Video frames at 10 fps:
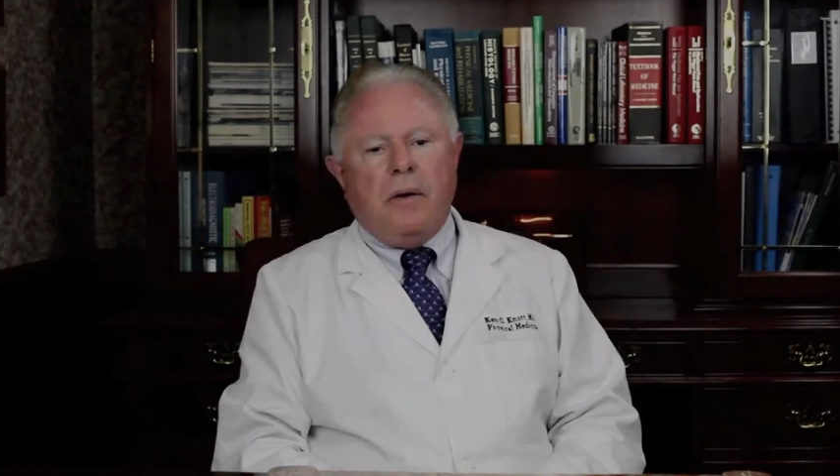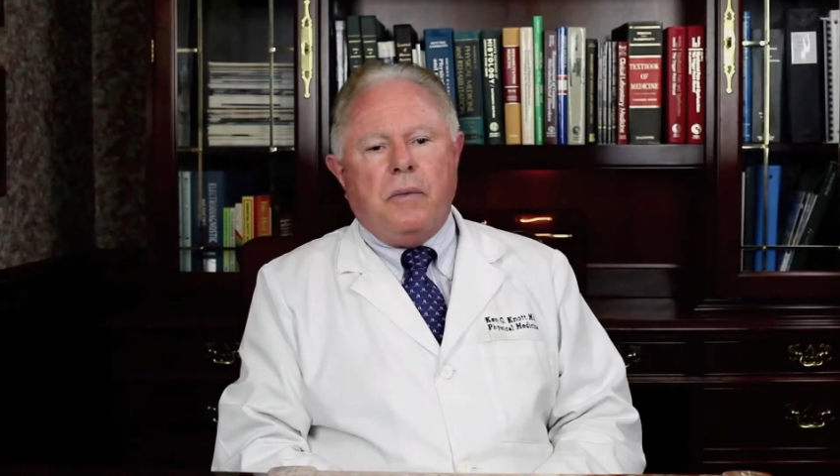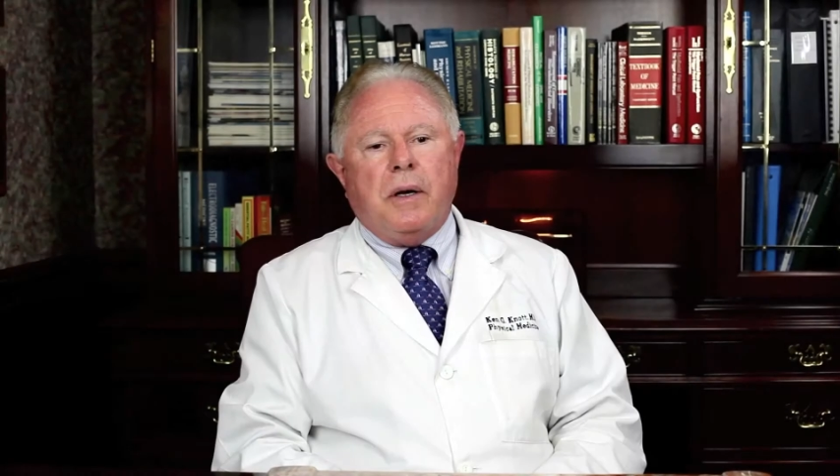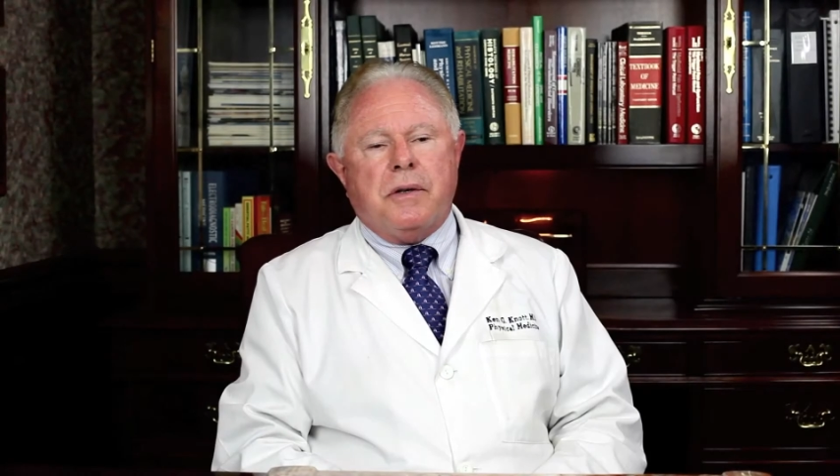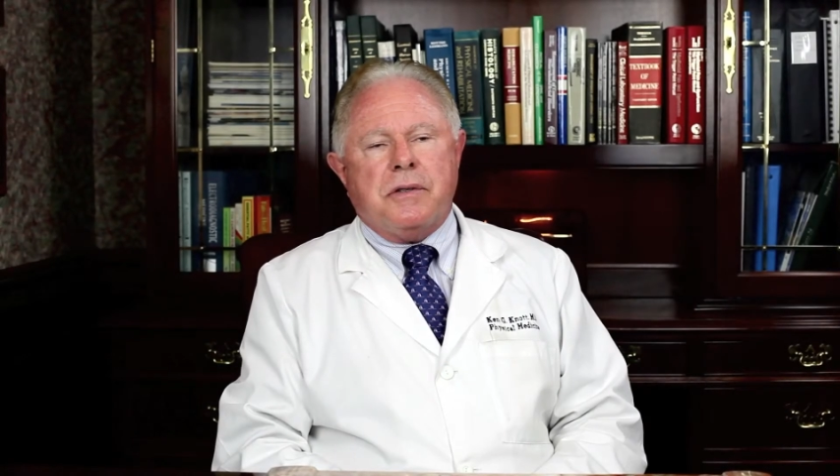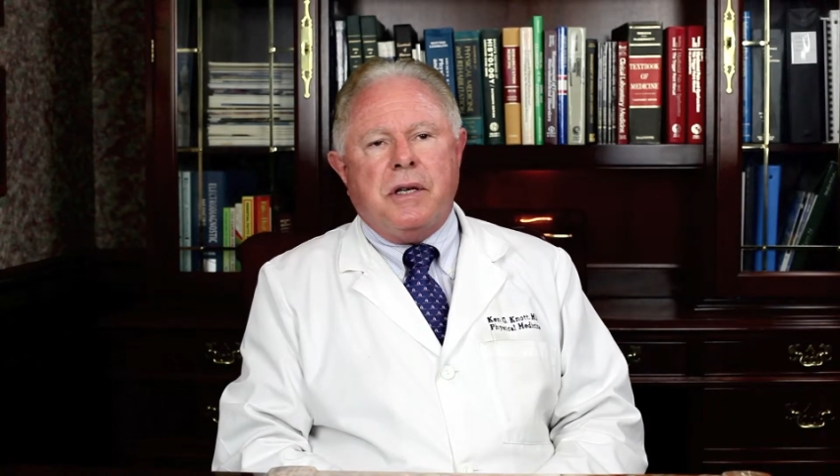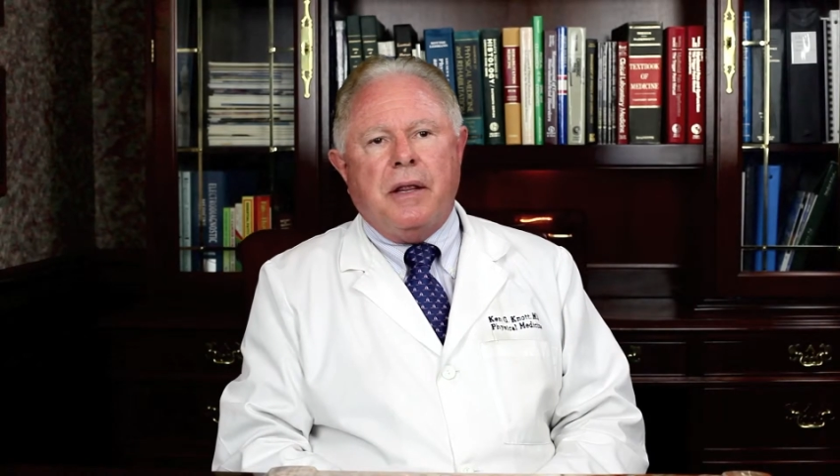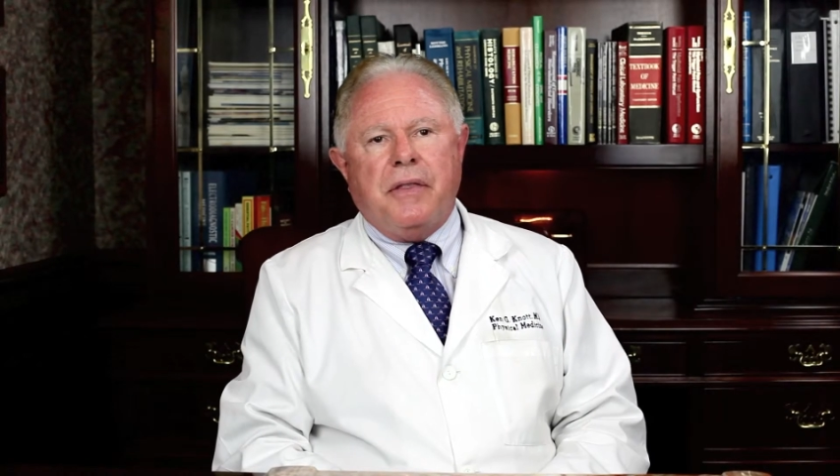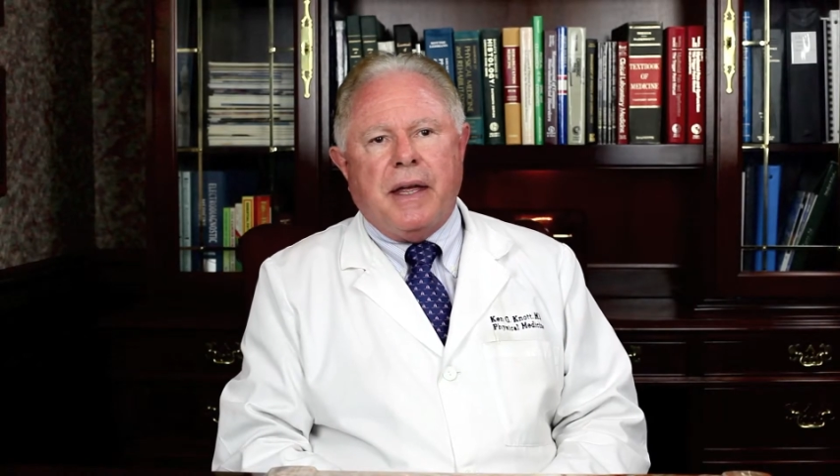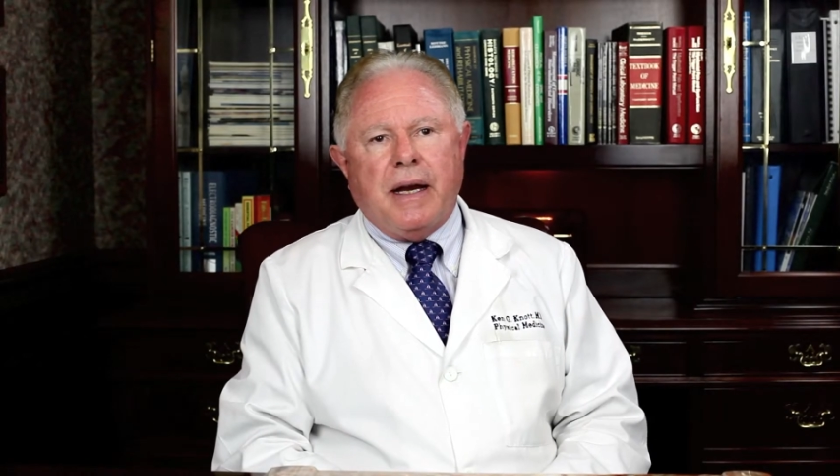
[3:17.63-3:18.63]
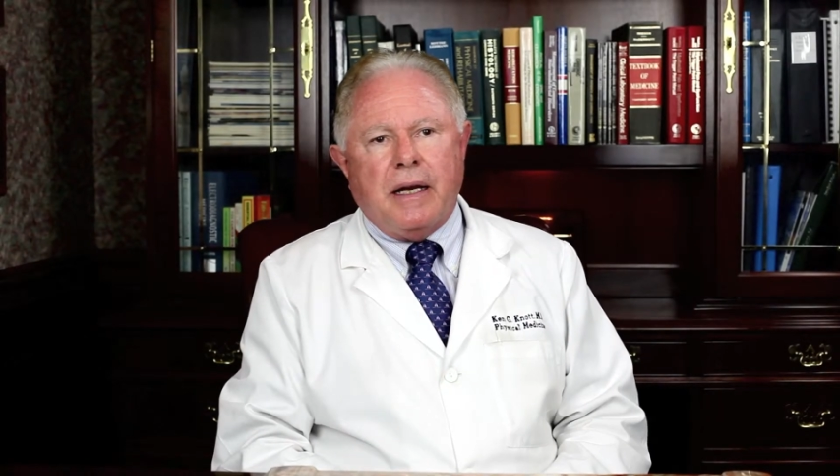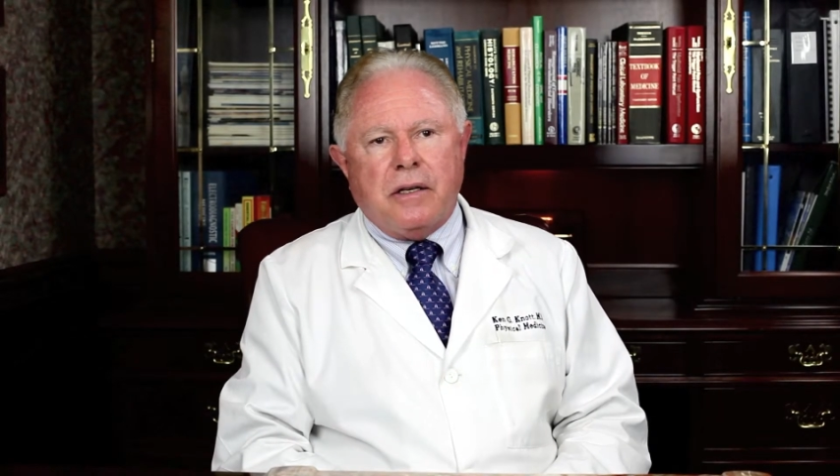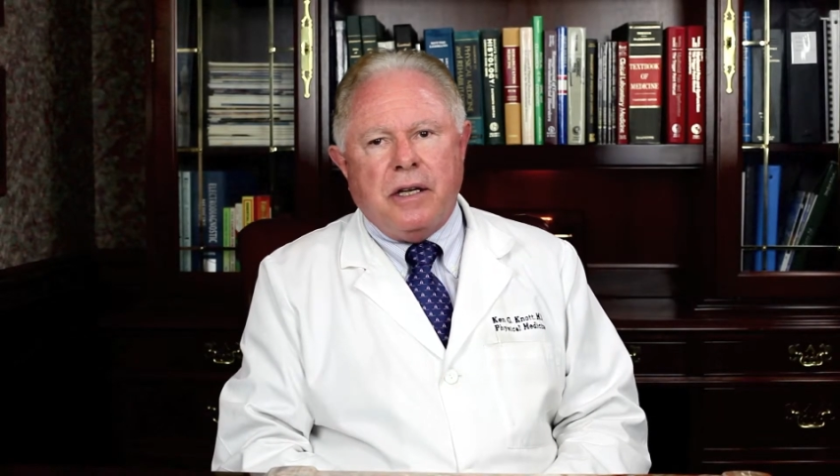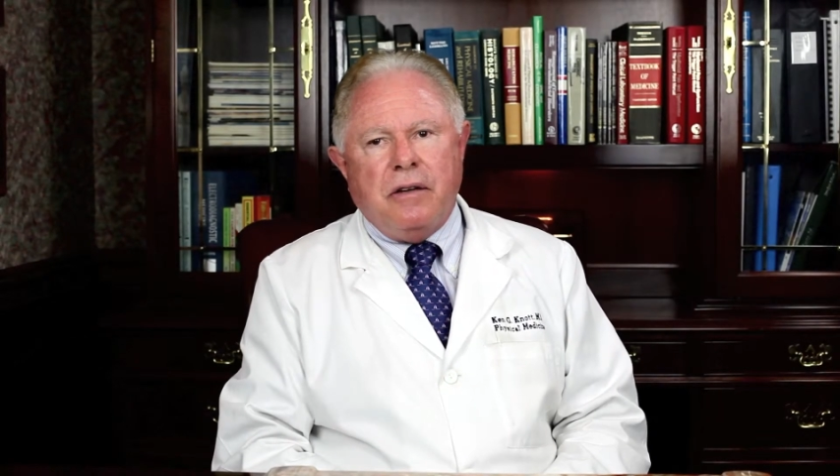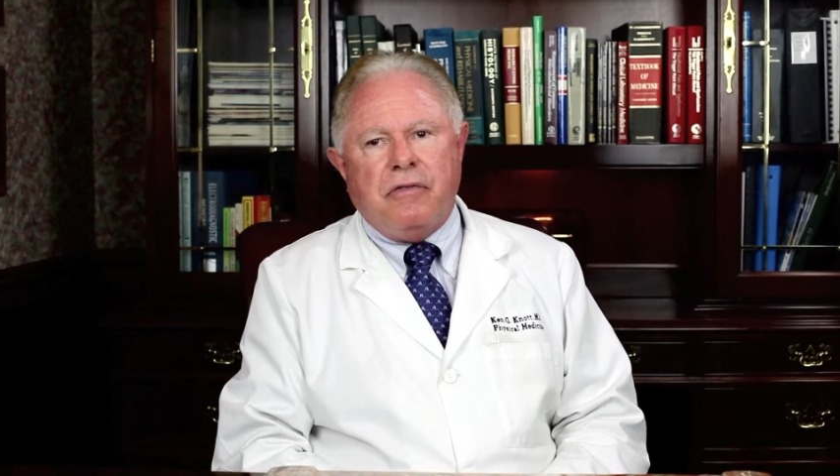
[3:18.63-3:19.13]
Well, synthetic
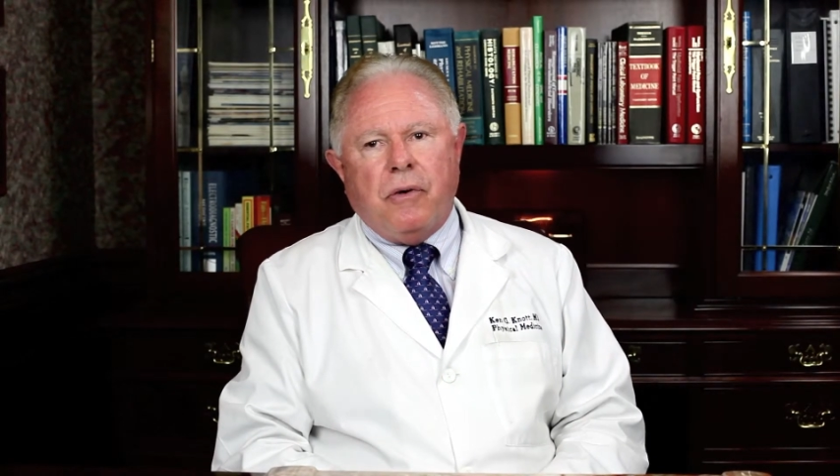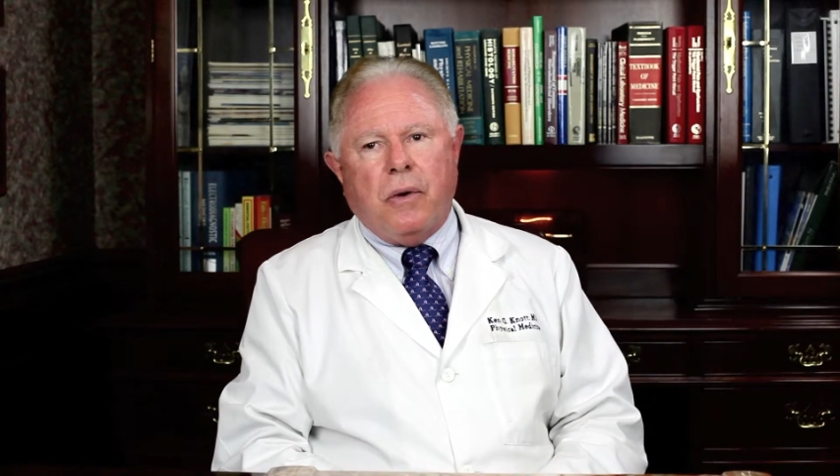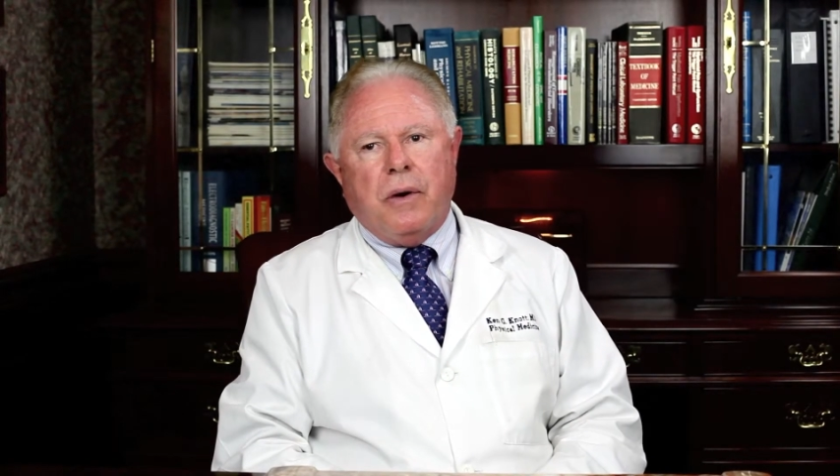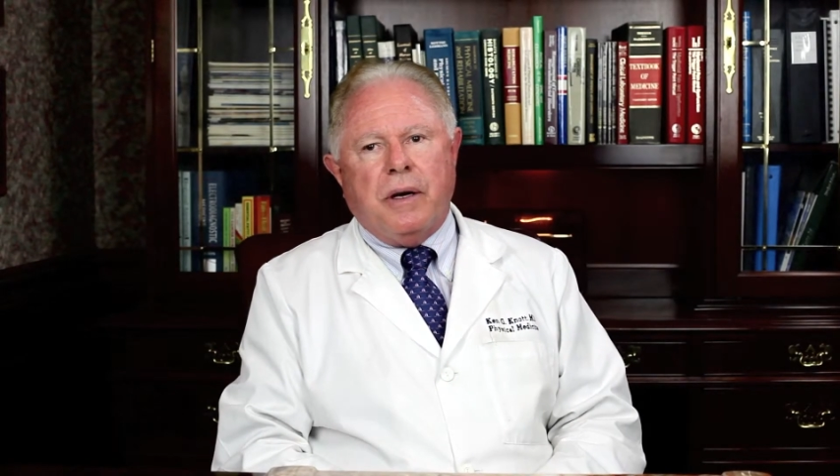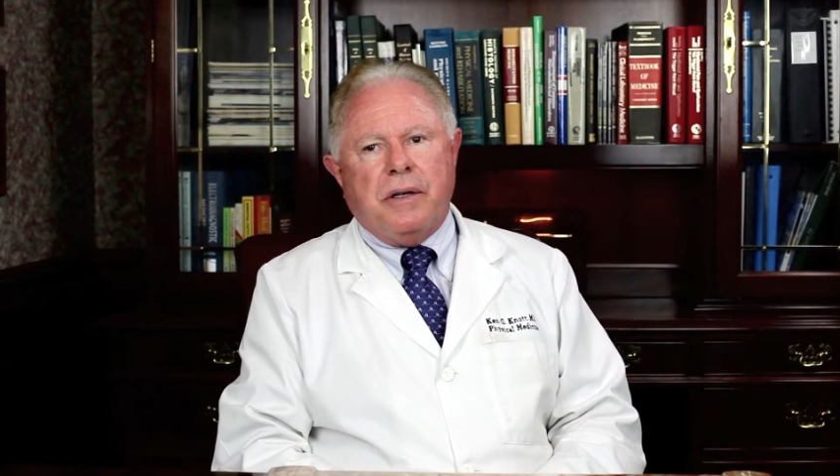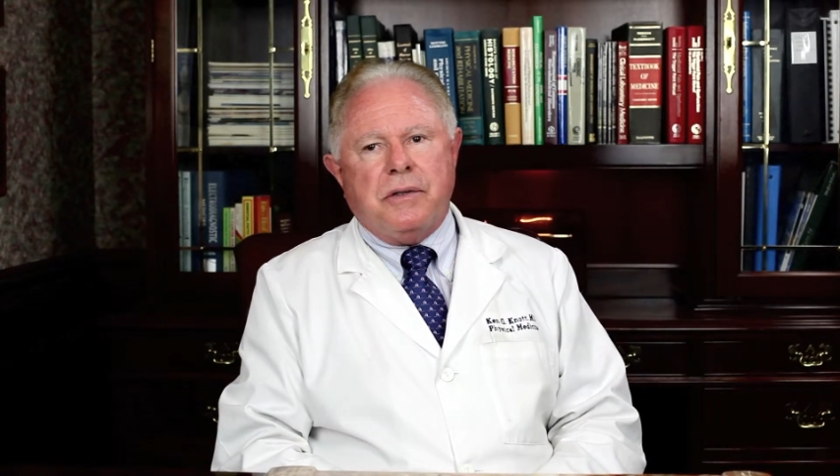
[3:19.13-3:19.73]
T4